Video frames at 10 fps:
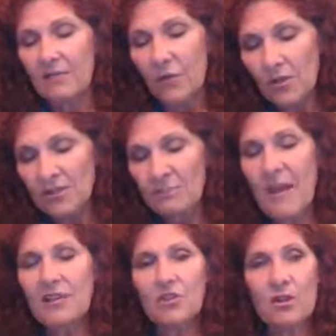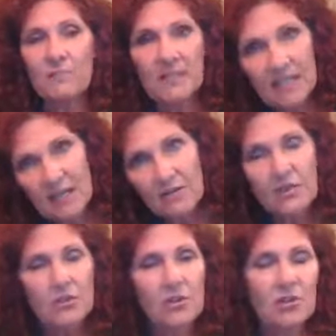full spectrum
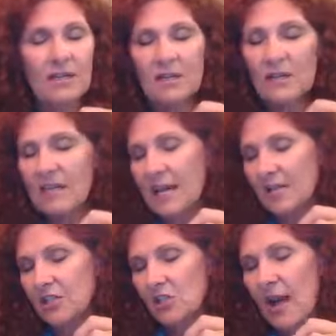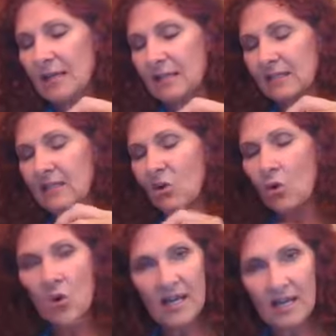CO2 critically extracted,
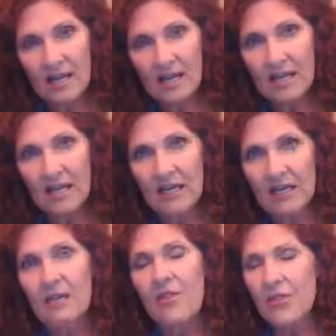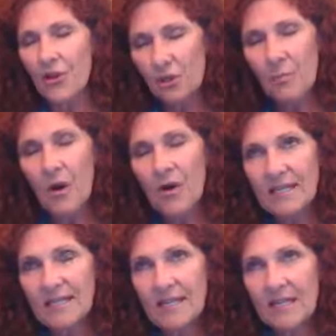organic, third
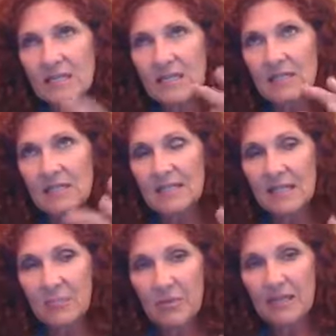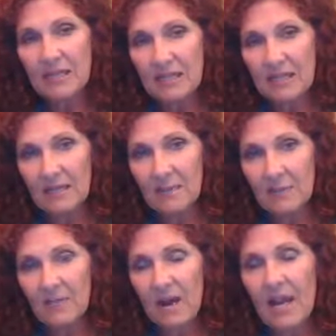party tested CBD,
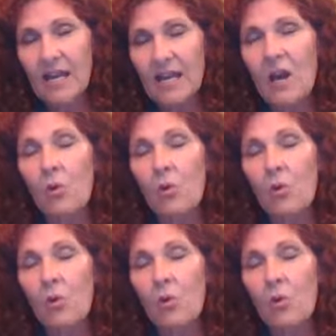right,